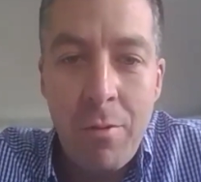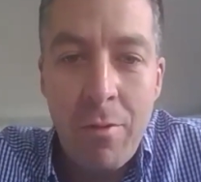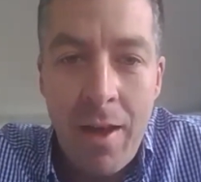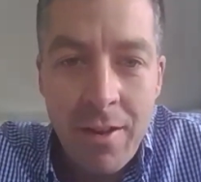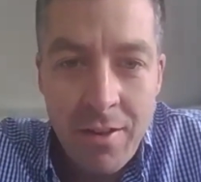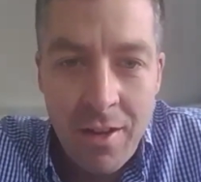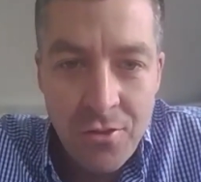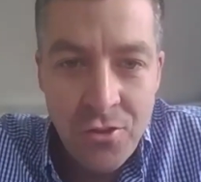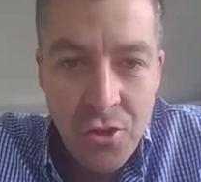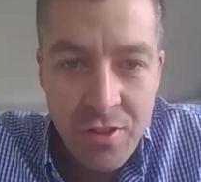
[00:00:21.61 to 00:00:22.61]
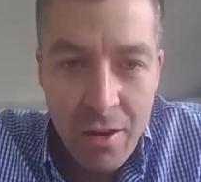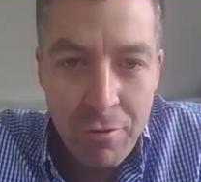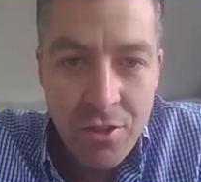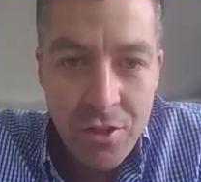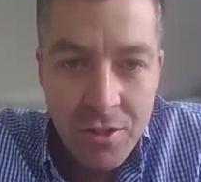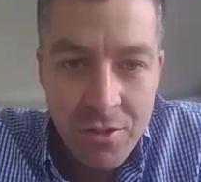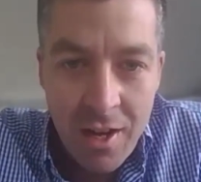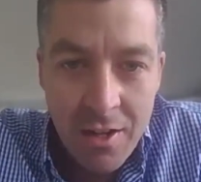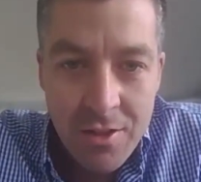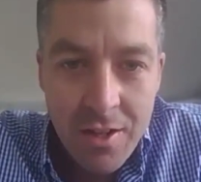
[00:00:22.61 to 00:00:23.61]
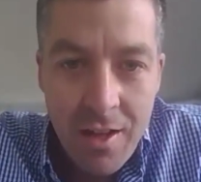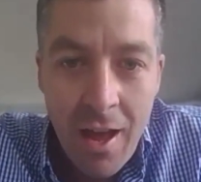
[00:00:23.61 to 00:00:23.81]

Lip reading: we've had Suzanne Richards ask,